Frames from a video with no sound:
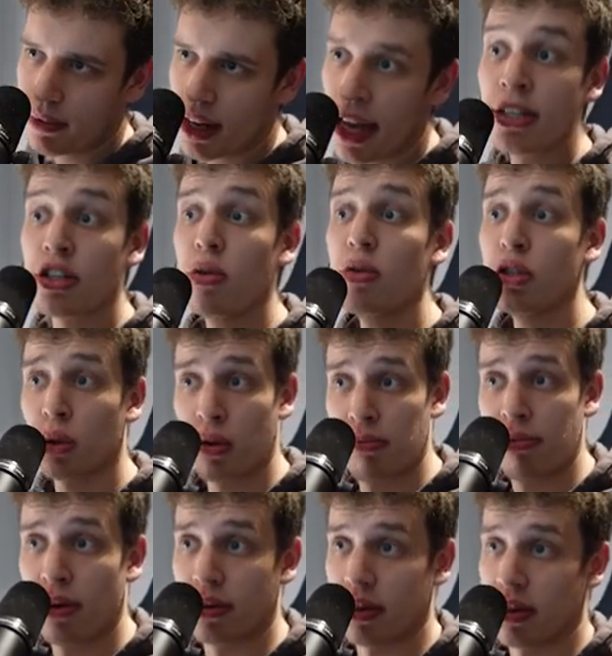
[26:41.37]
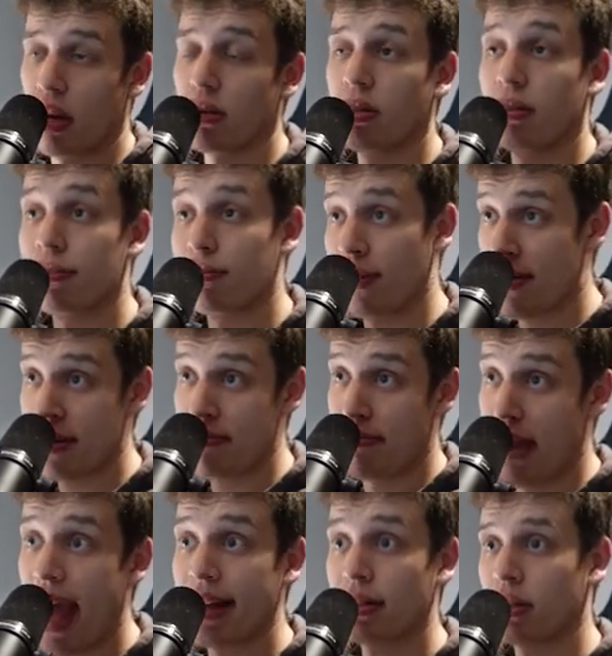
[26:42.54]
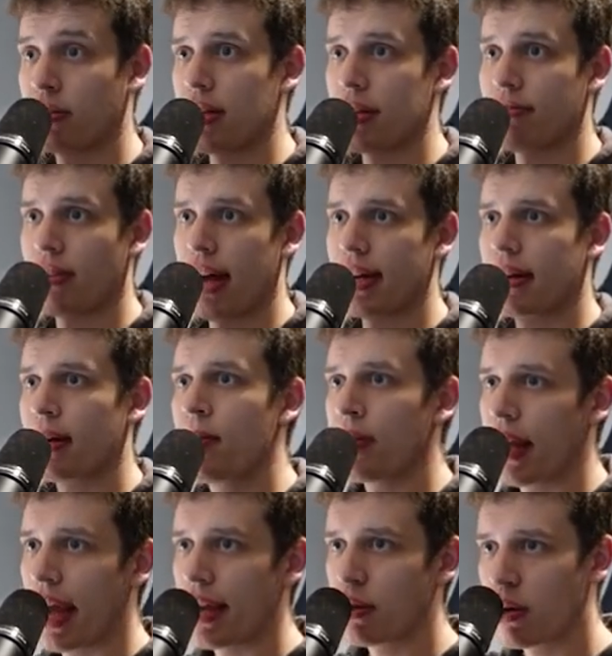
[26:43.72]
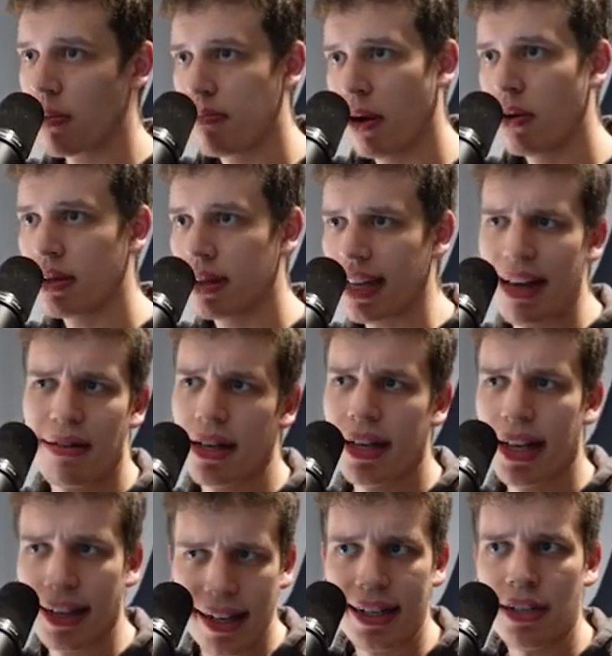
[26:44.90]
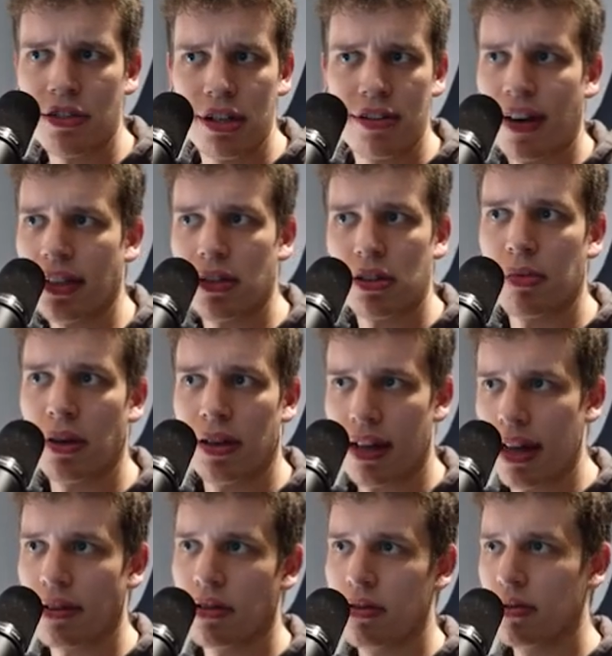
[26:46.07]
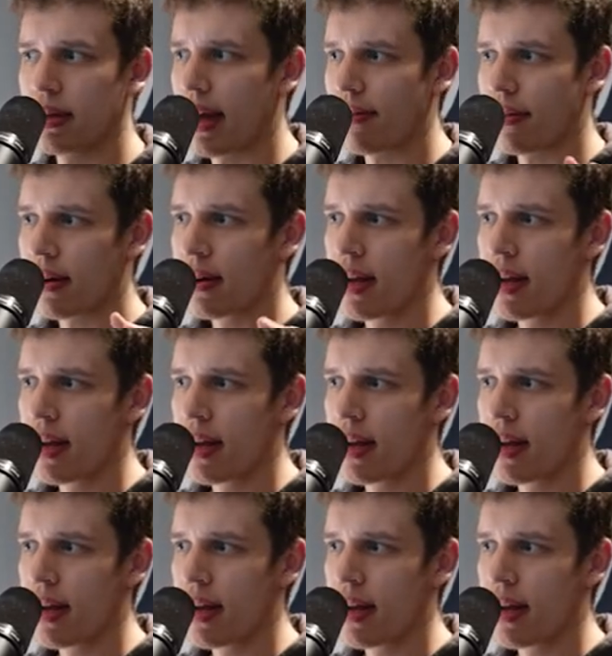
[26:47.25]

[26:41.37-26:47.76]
And so is your opponent. Also a very bad Street Fighter. And your opponent... I think a Street Fighter is allowed to do whatever.